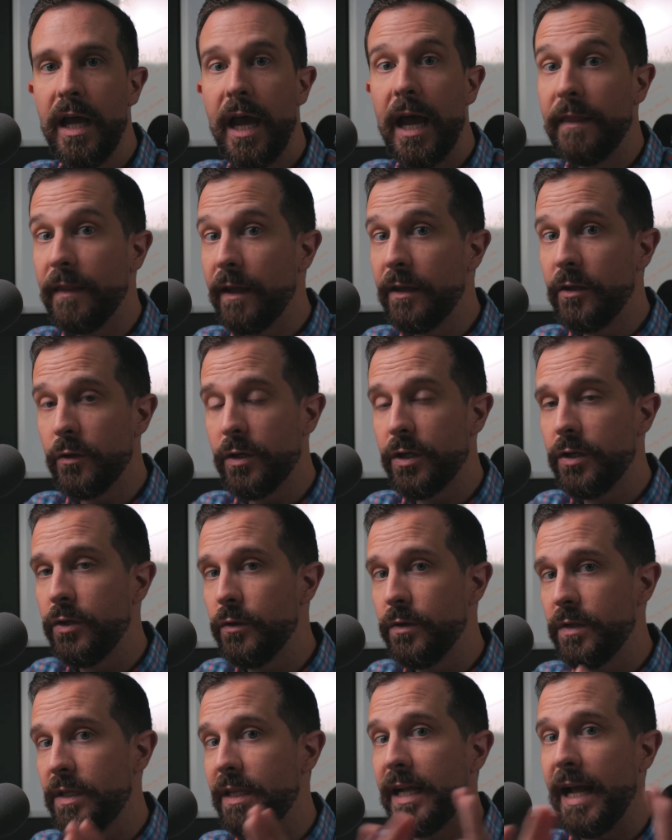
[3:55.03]
And then you can
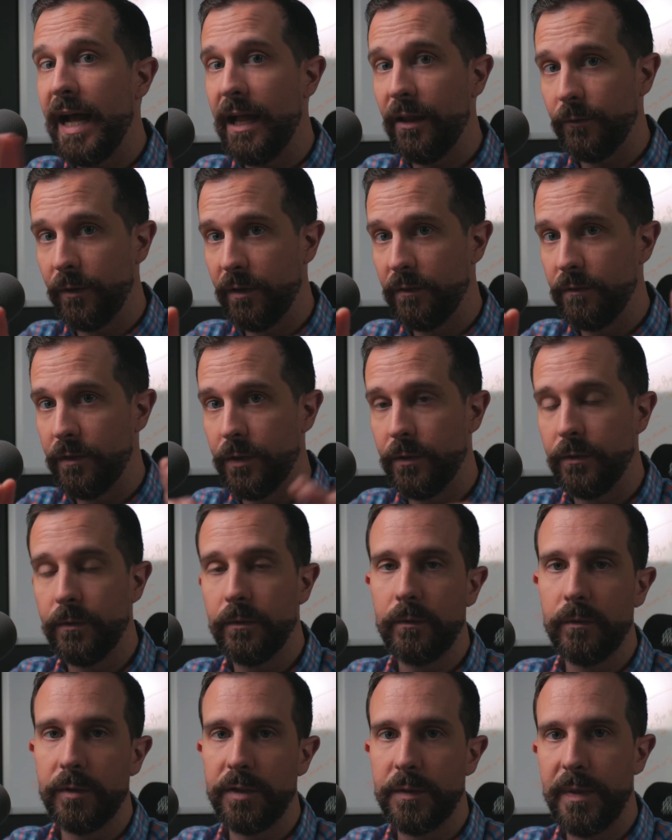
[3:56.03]
use the gallery view,
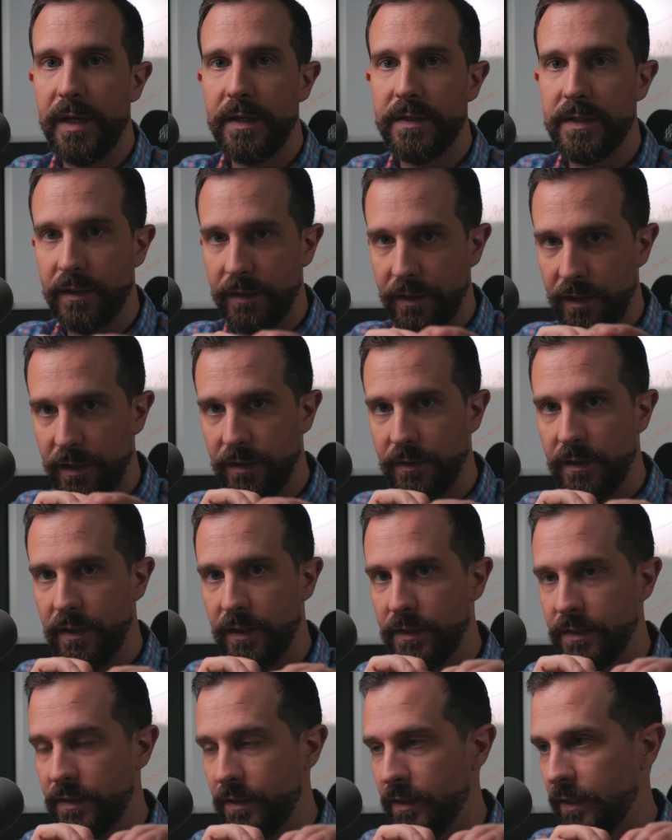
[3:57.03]
which basically
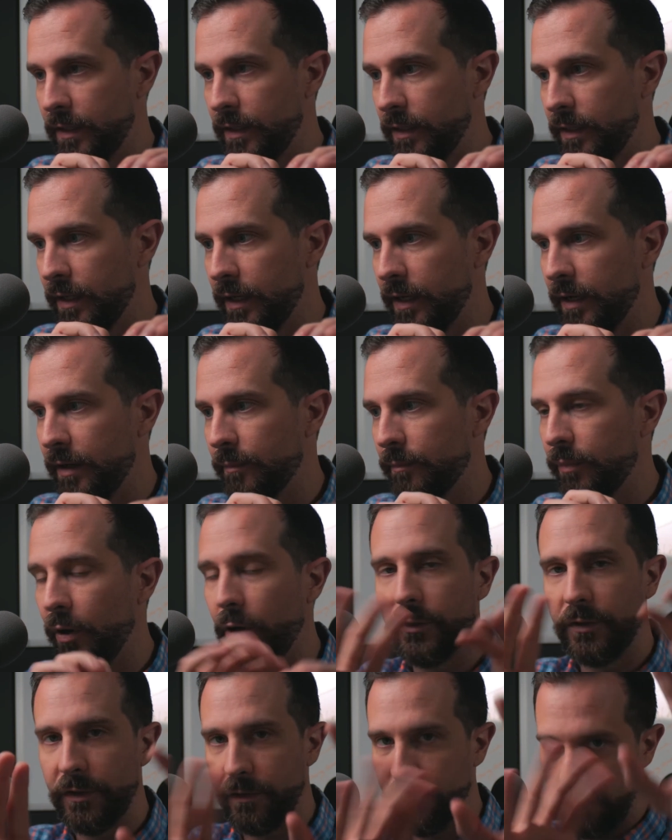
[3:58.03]
does the
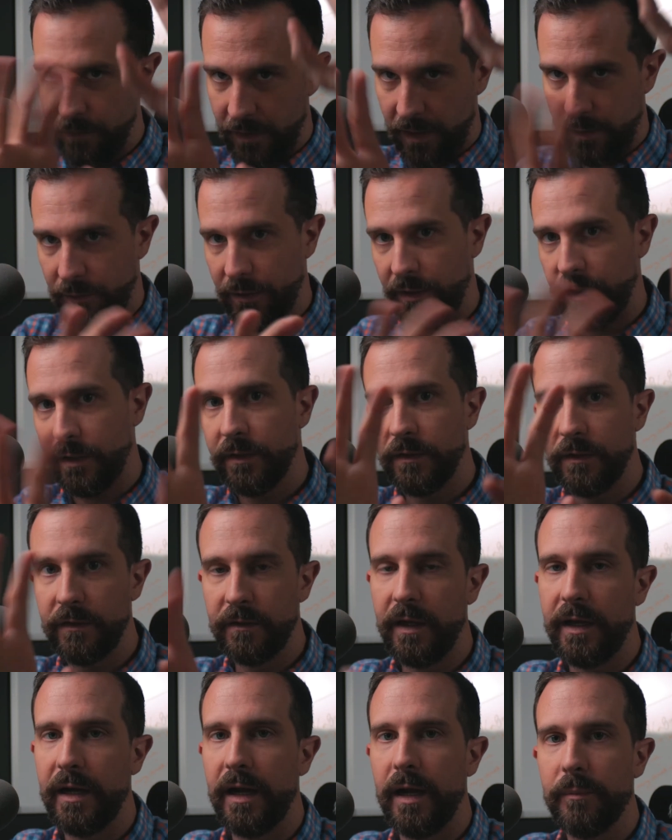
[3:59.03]
Partridge Family
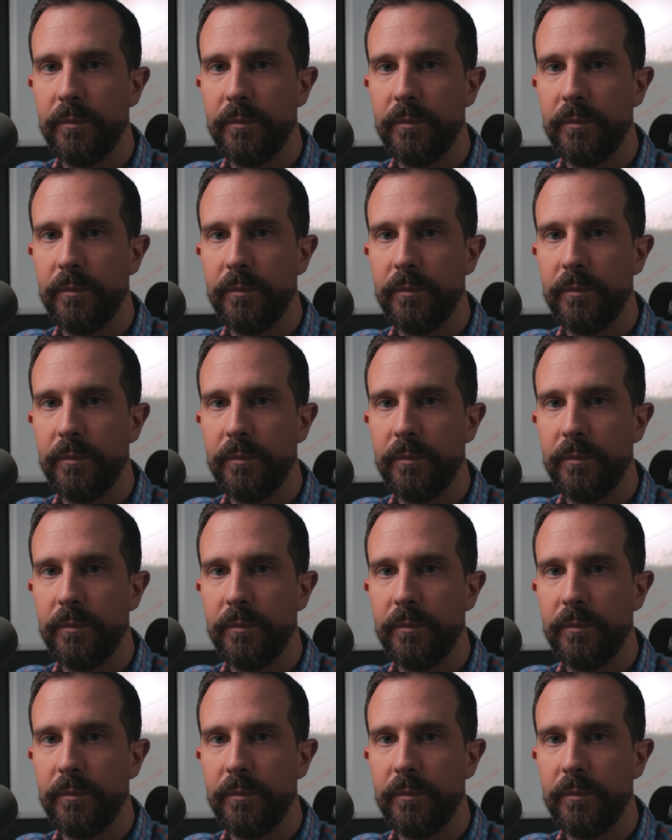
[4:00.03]
setup.